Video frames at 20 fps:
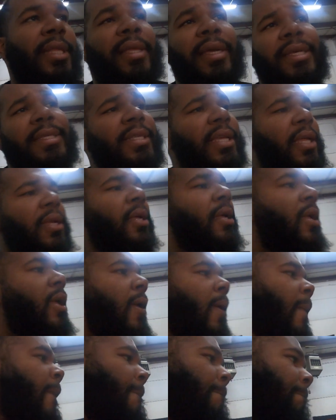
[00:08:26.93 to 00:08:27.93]
And like I said,
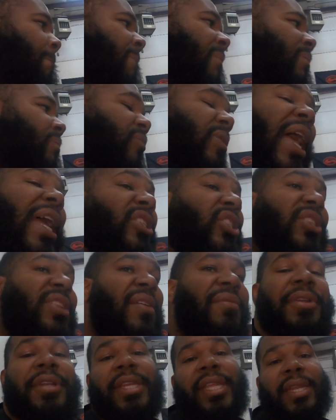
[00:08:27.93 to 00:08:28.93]
I
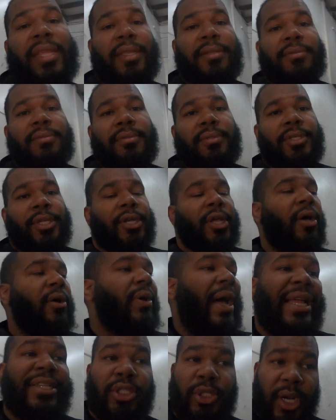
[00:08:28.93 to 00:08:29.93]
just never did it. You
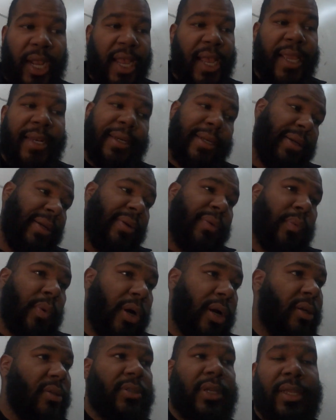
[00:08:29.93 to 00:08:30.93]
know, I tried and it didn't
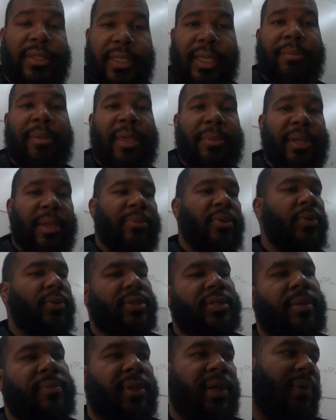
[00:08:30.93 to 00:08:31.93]
work. So I was like, maybe I'm
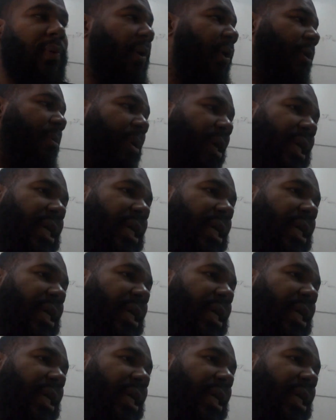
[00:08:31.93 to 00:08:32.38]
doing something wrong.